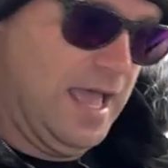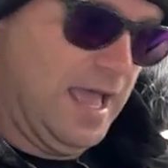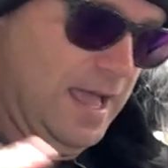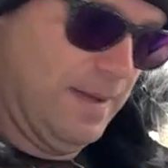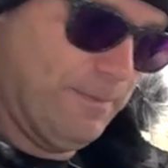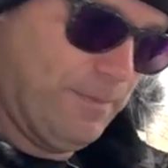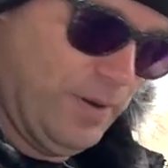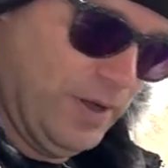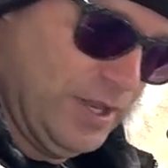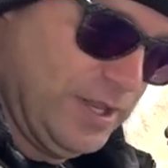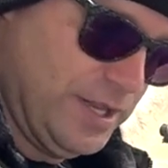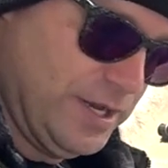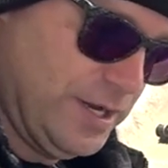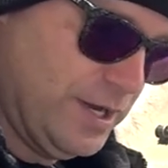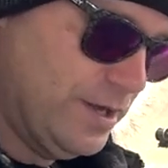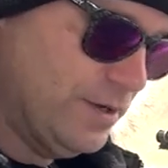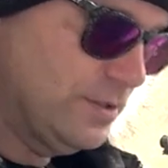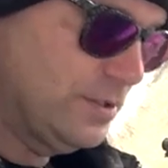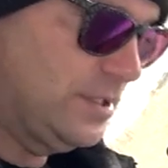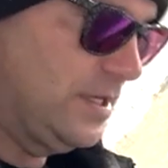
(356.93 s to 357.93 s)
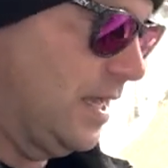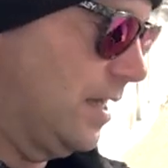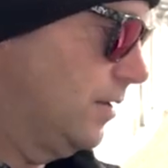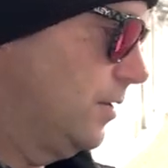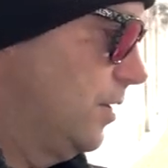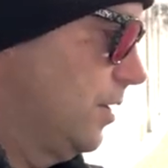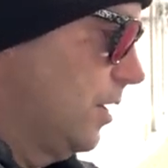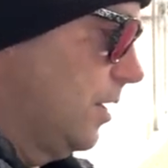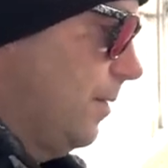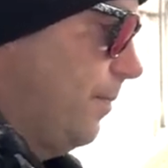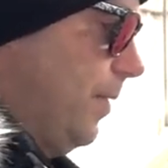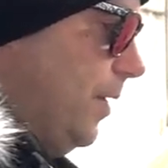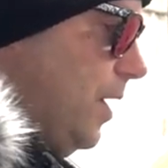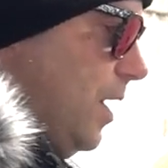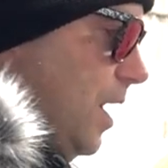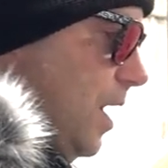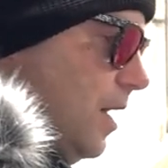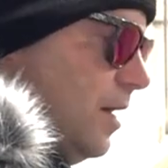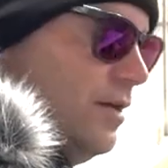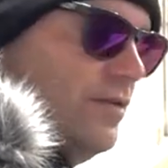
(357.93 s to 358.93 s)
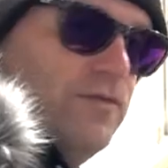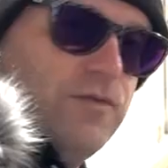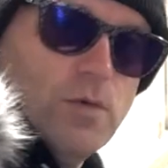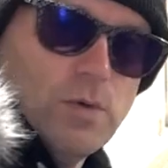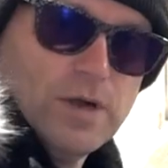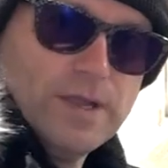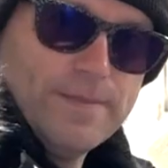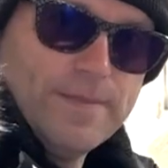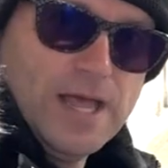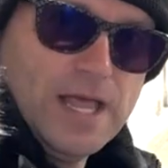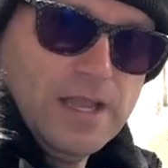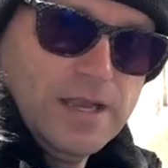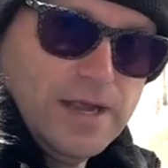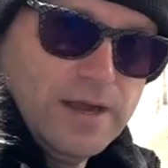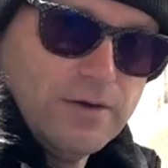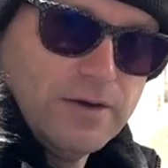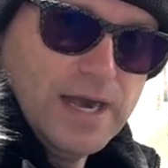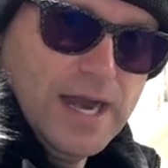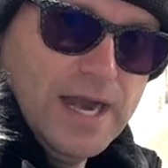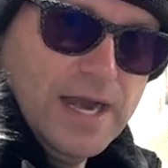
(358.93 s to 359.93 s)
and putting the nose down, you're gonna put 140 mile an hour